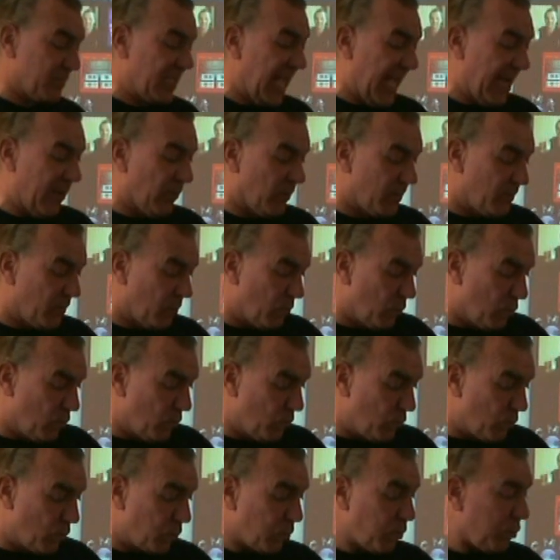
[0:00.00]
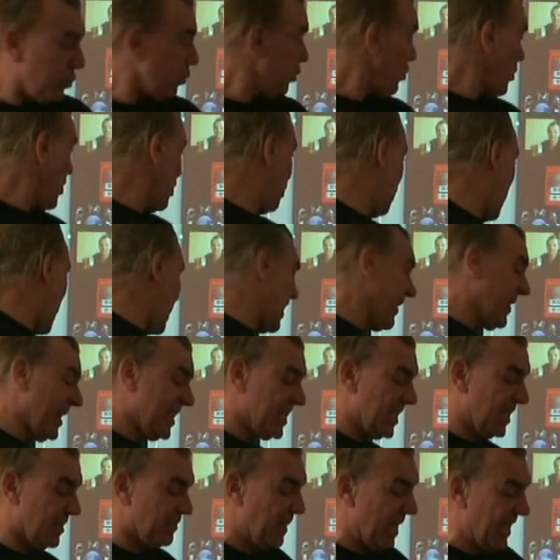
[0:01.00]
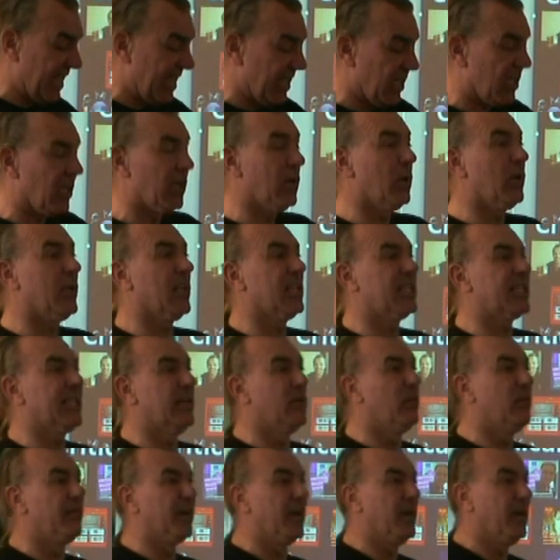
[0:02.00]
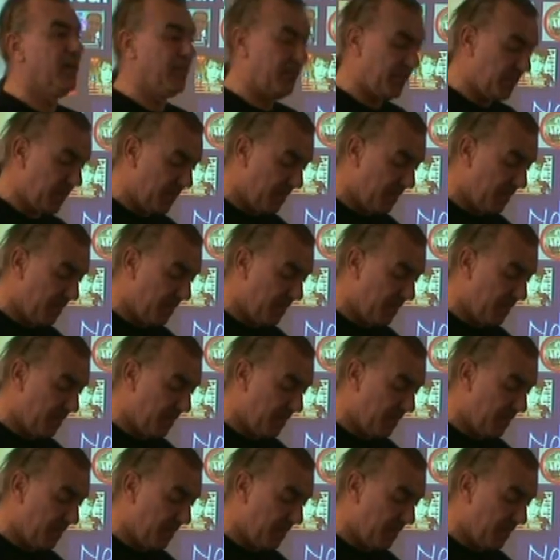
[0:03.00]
Now, while this is making colloidal silver,